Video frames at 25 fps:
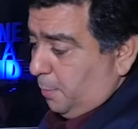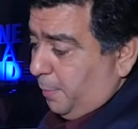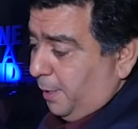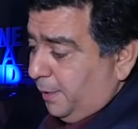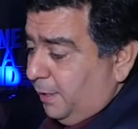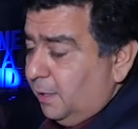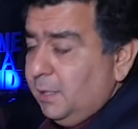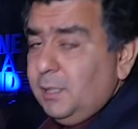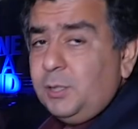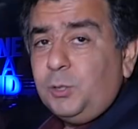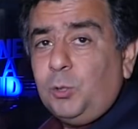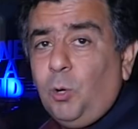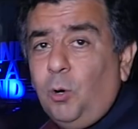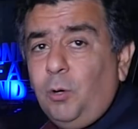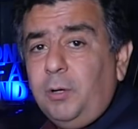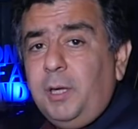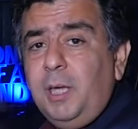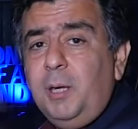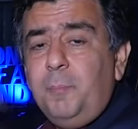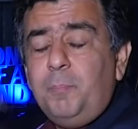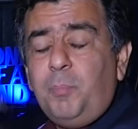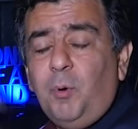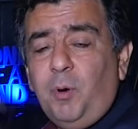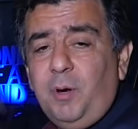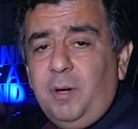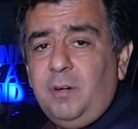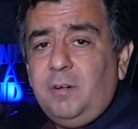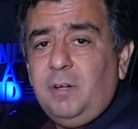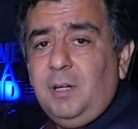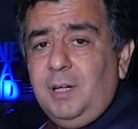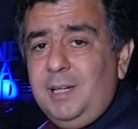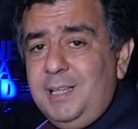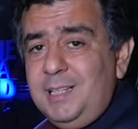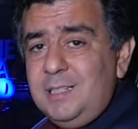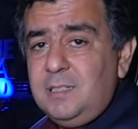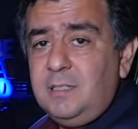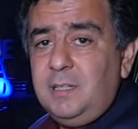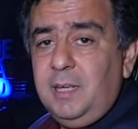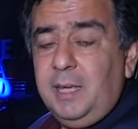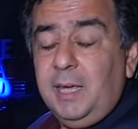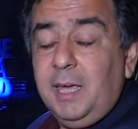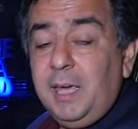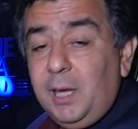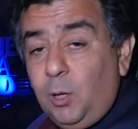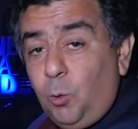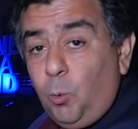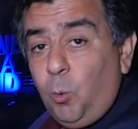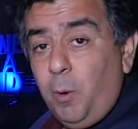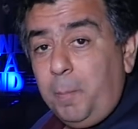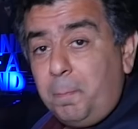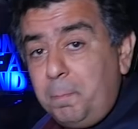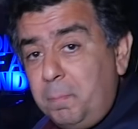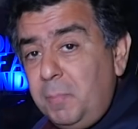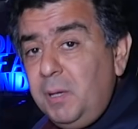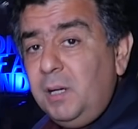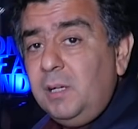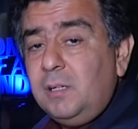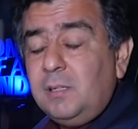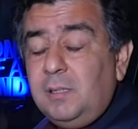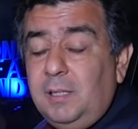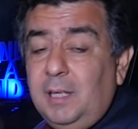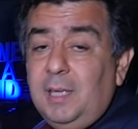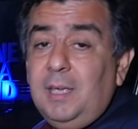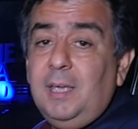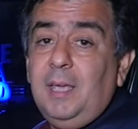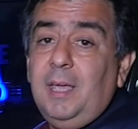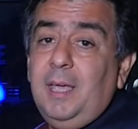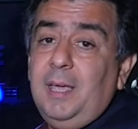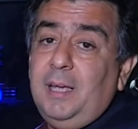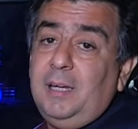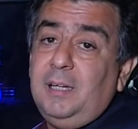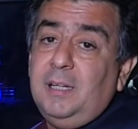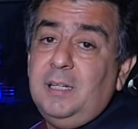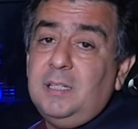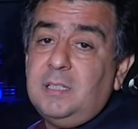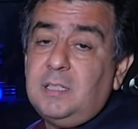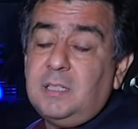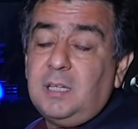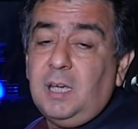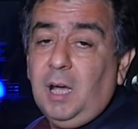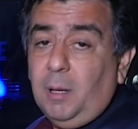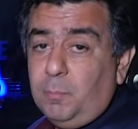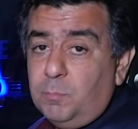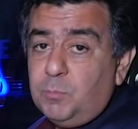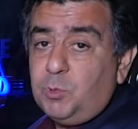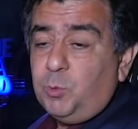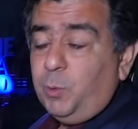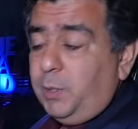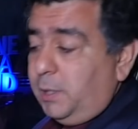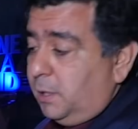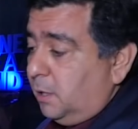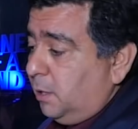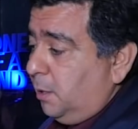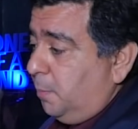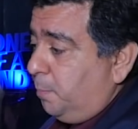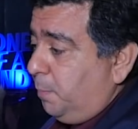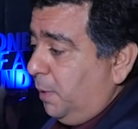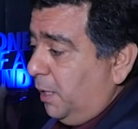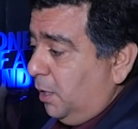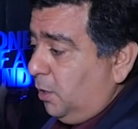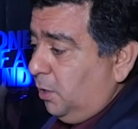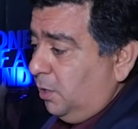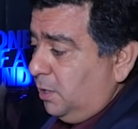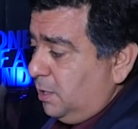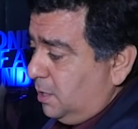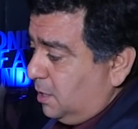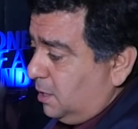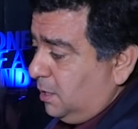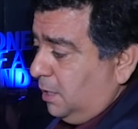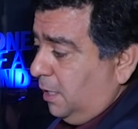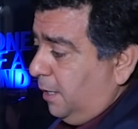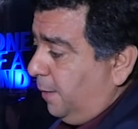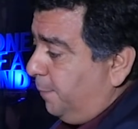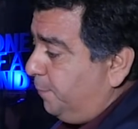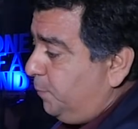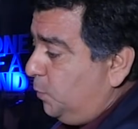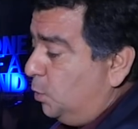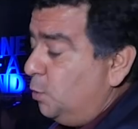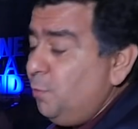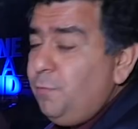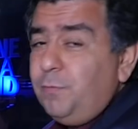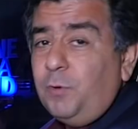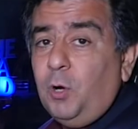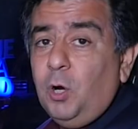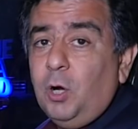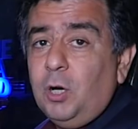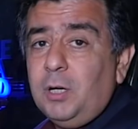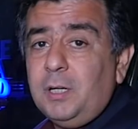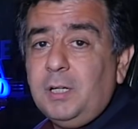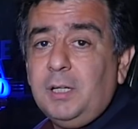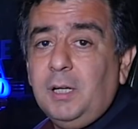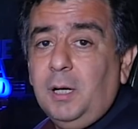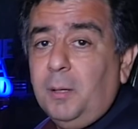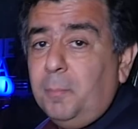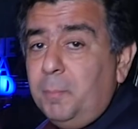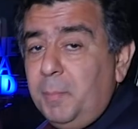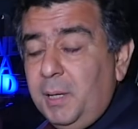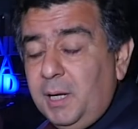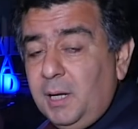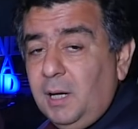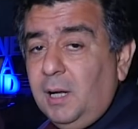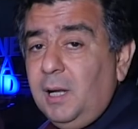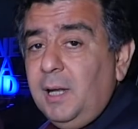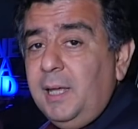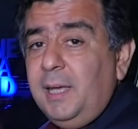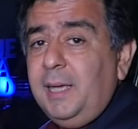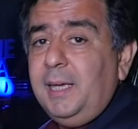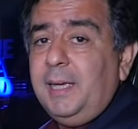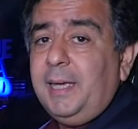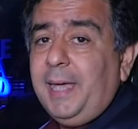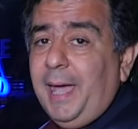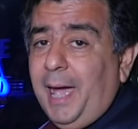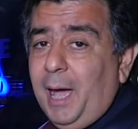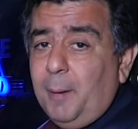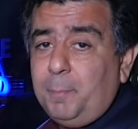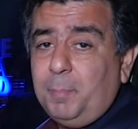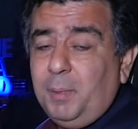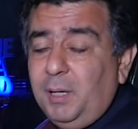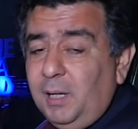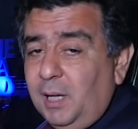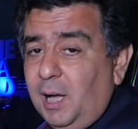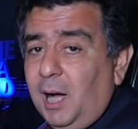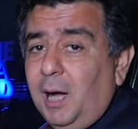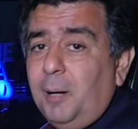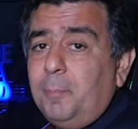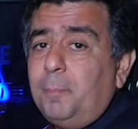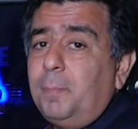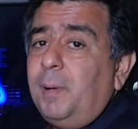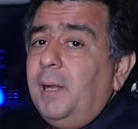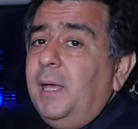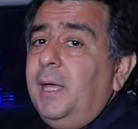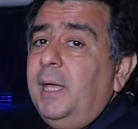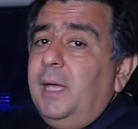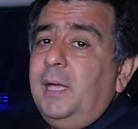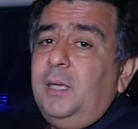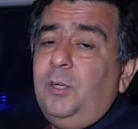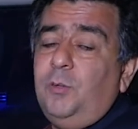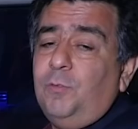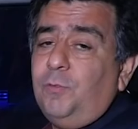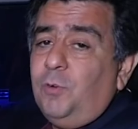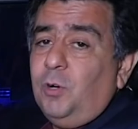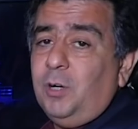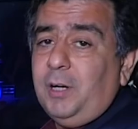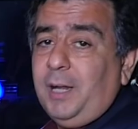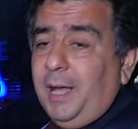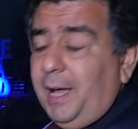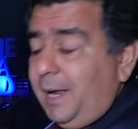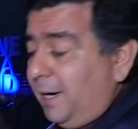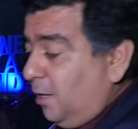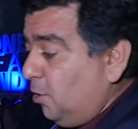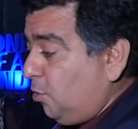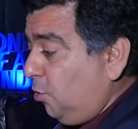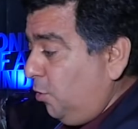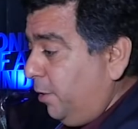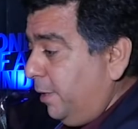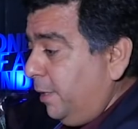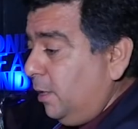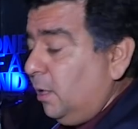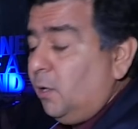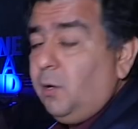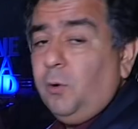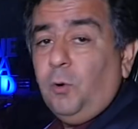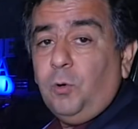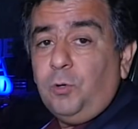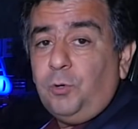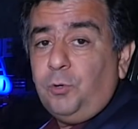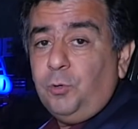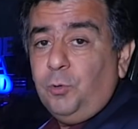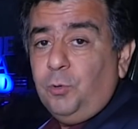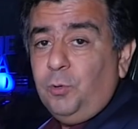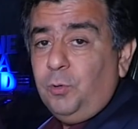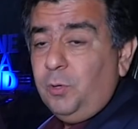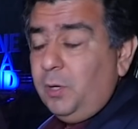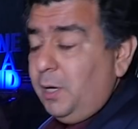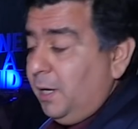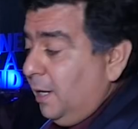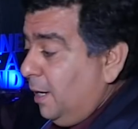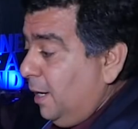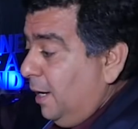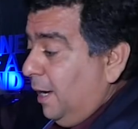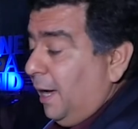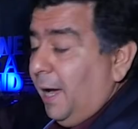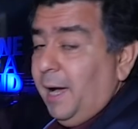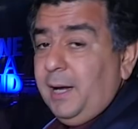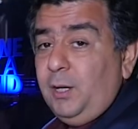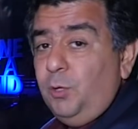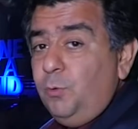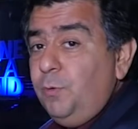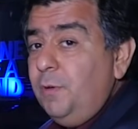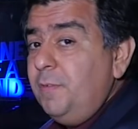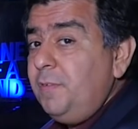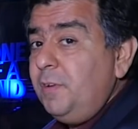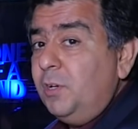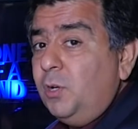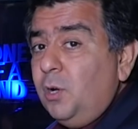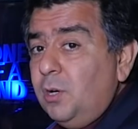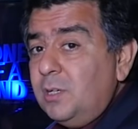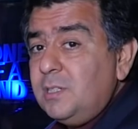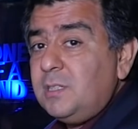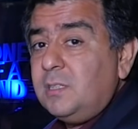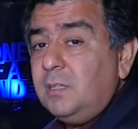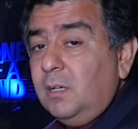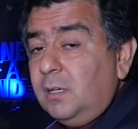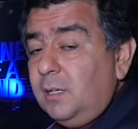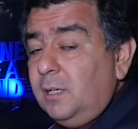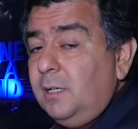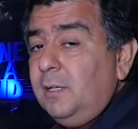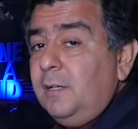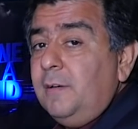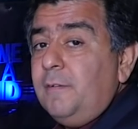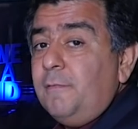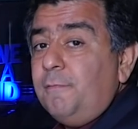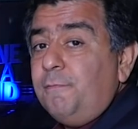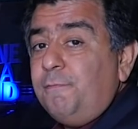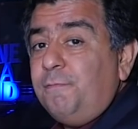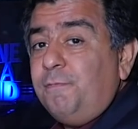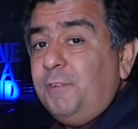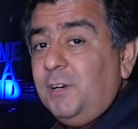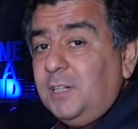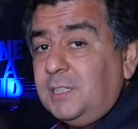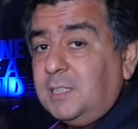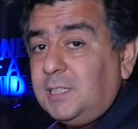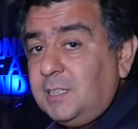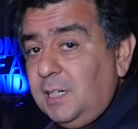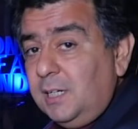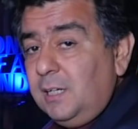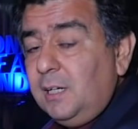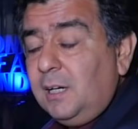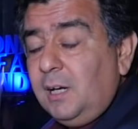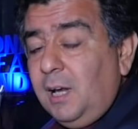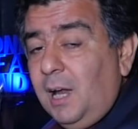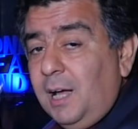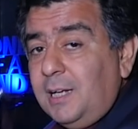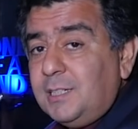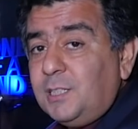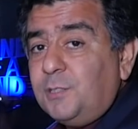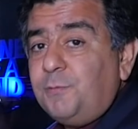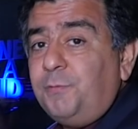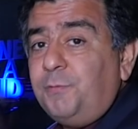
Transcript: I think the talking point really is the equipment the Ignis comes with, because you've got MirrorLink, Apple CarPlay, you've got Android Auto, and you've even got certain first-in-class